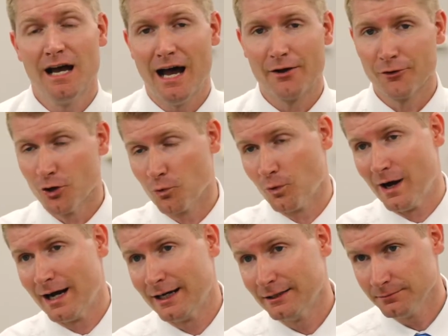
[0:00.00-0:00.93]
I don't know
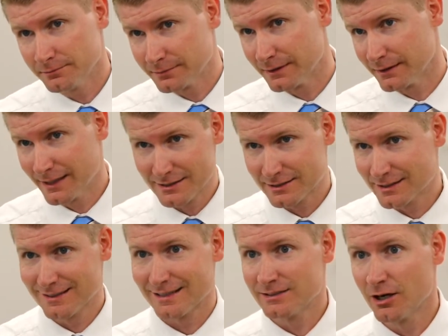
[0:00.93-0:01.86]
why, I guess
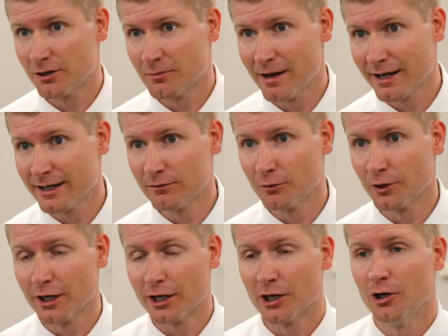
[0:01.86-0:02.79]
because I talk about it
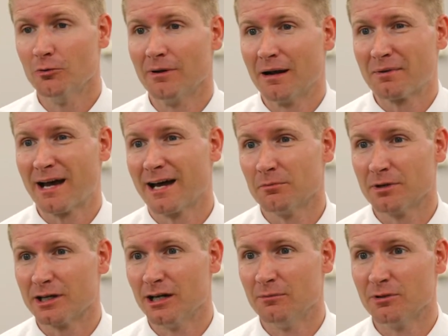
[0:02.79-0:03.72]
everywhere I go, but I'm kind of
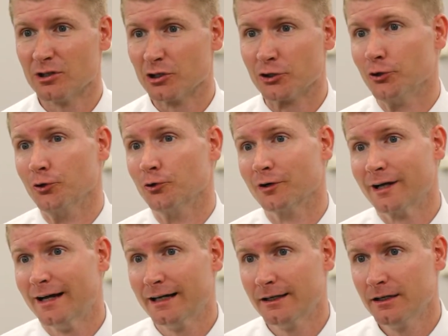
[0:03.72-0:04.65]
becoming the Google
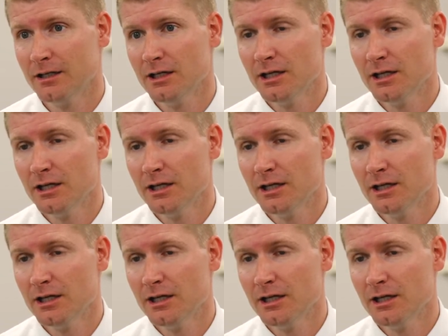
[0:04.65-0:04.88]
guy.